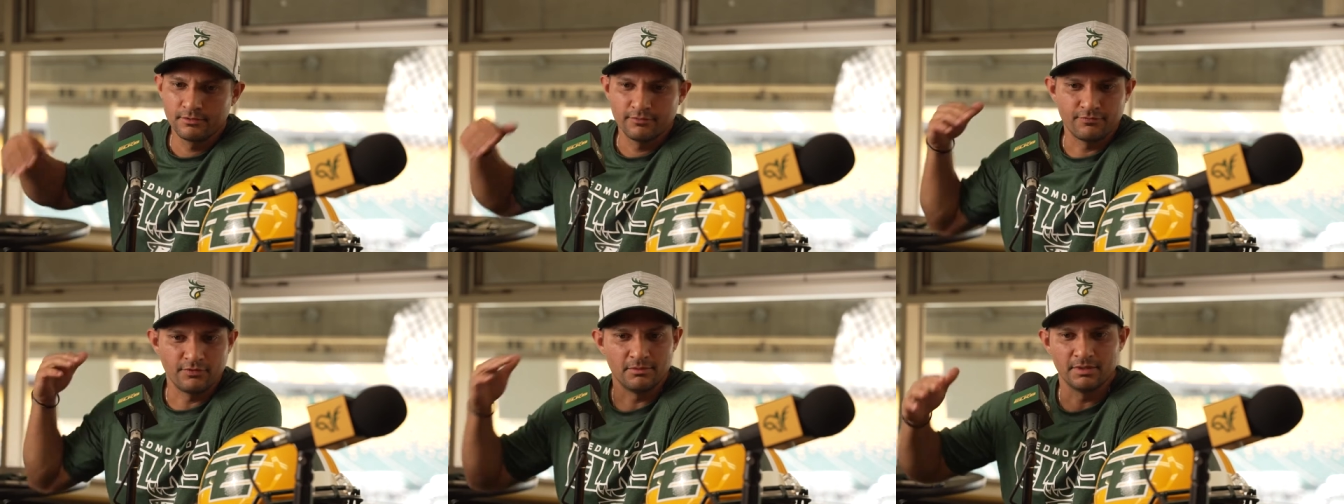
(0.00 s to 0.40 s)

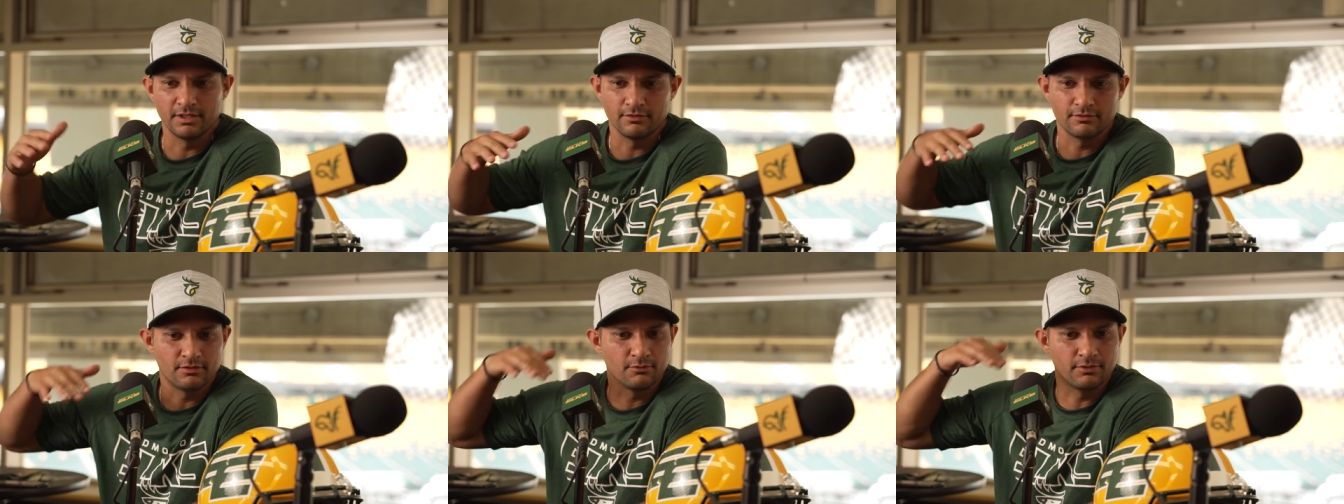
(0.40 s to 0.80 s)

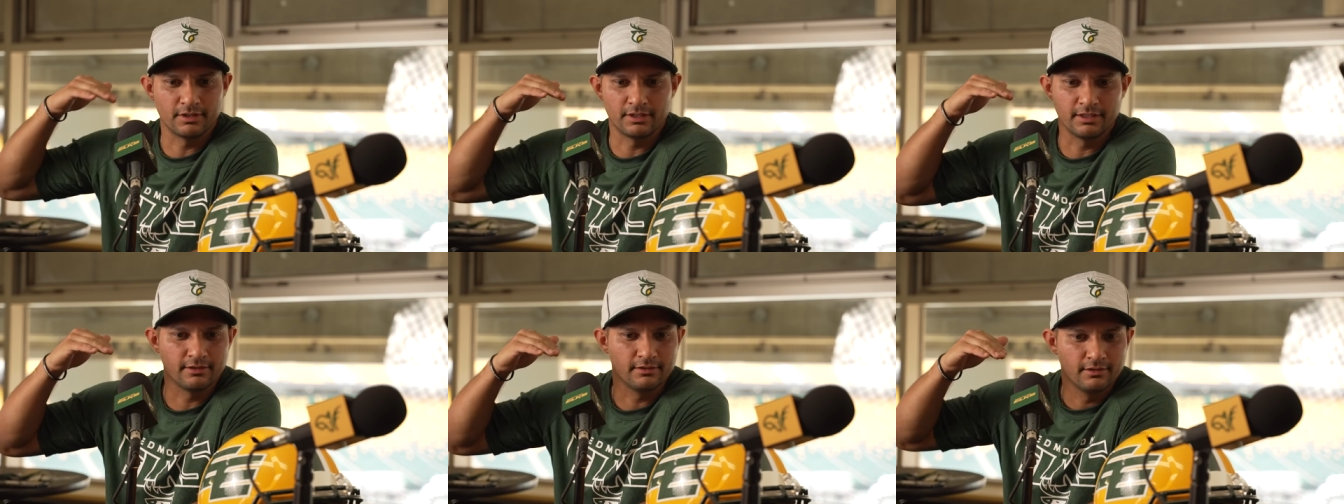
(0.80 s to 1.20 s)
females, they want
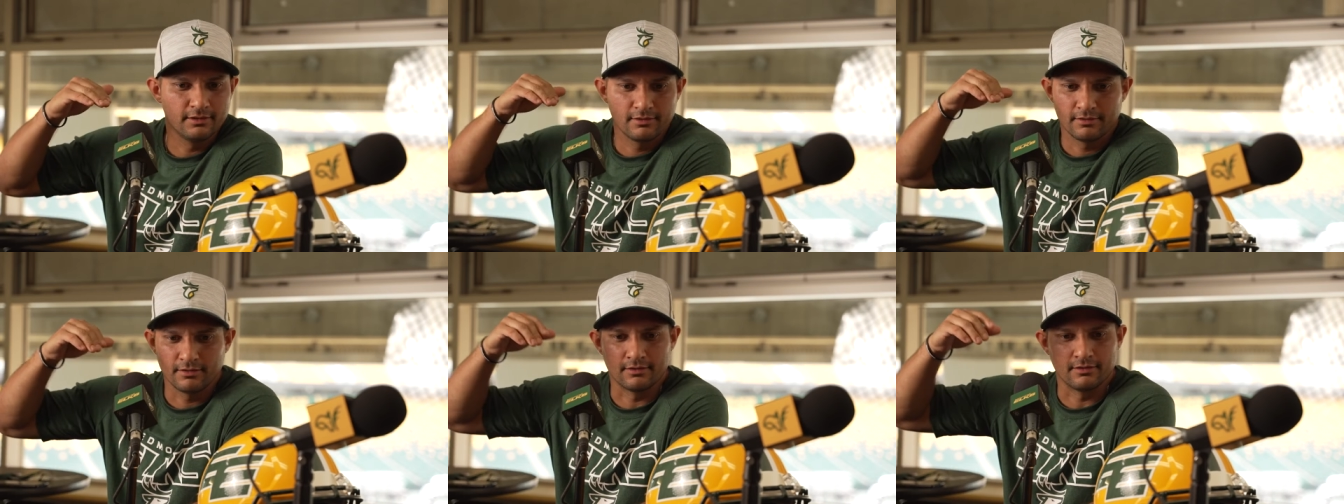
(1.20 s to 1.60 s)
to get
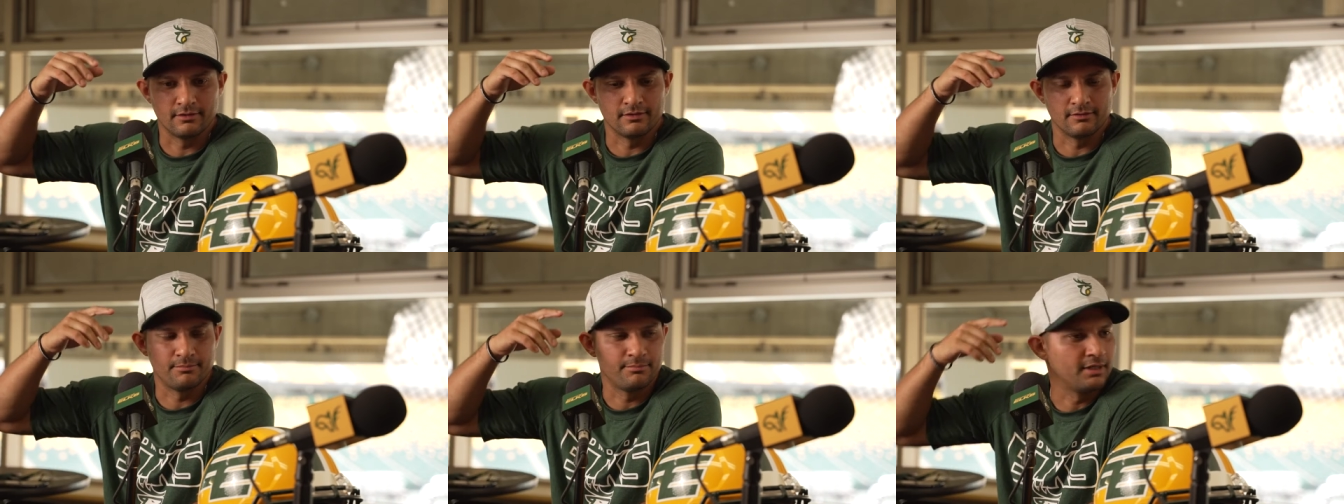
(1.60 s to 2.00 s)

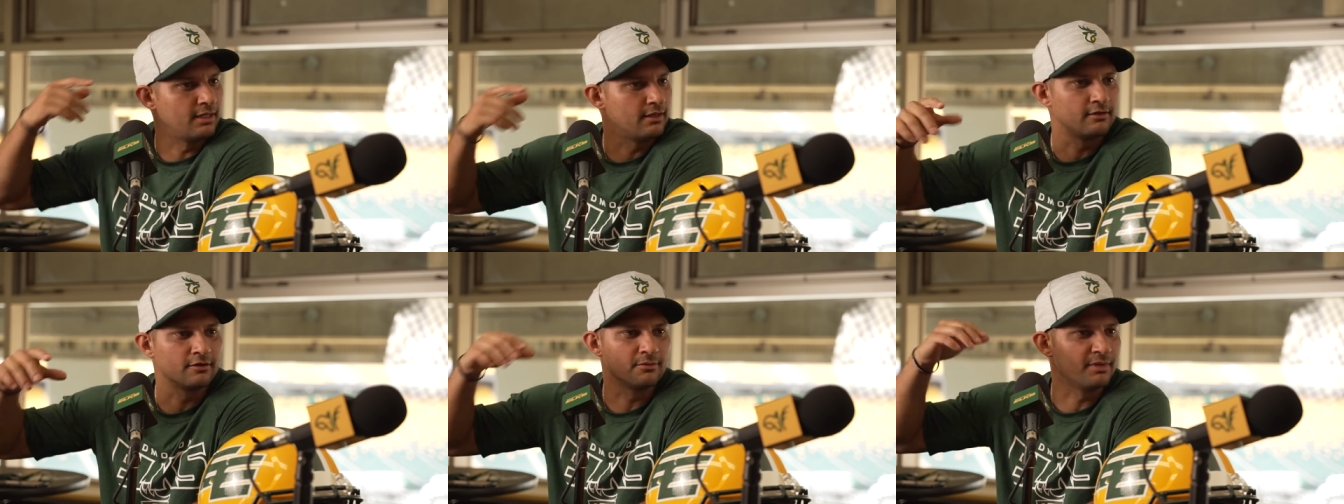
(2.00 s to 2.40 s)
a
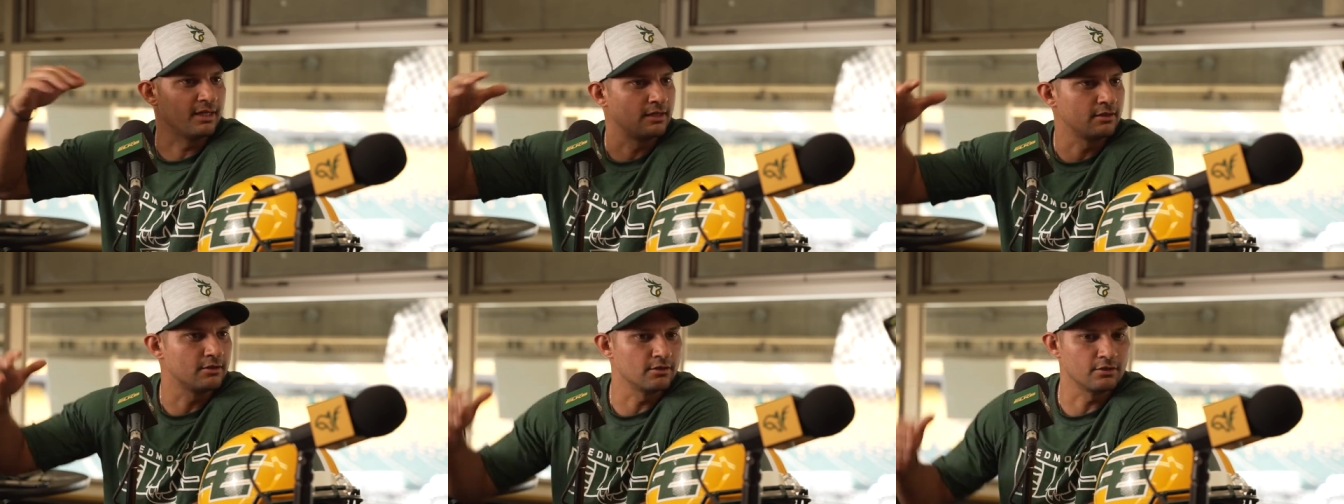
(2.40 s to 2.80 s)
pedicure,
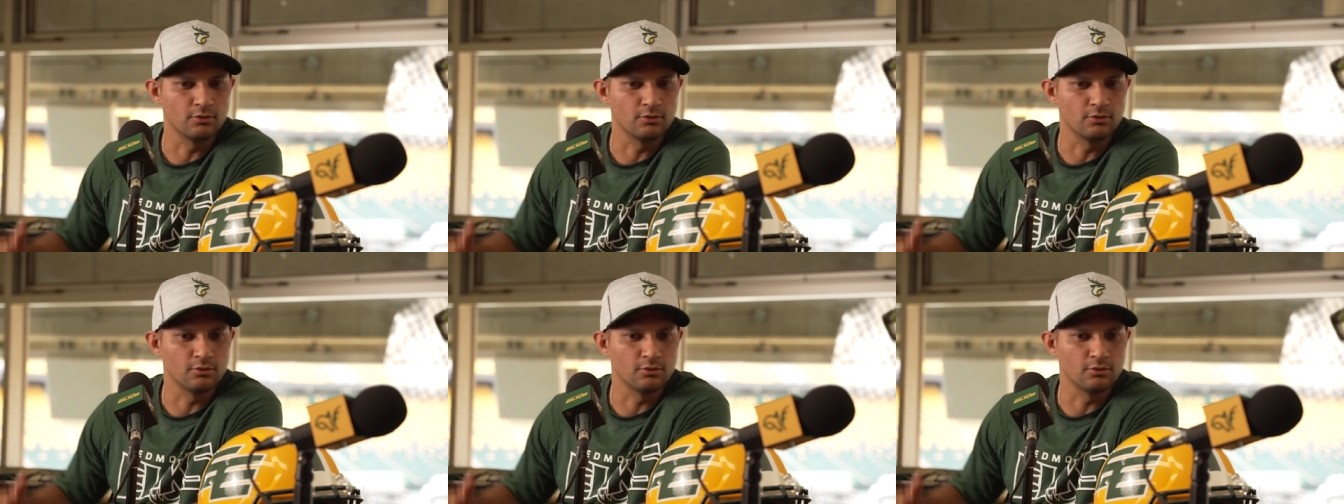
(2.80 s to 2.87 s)
manicure.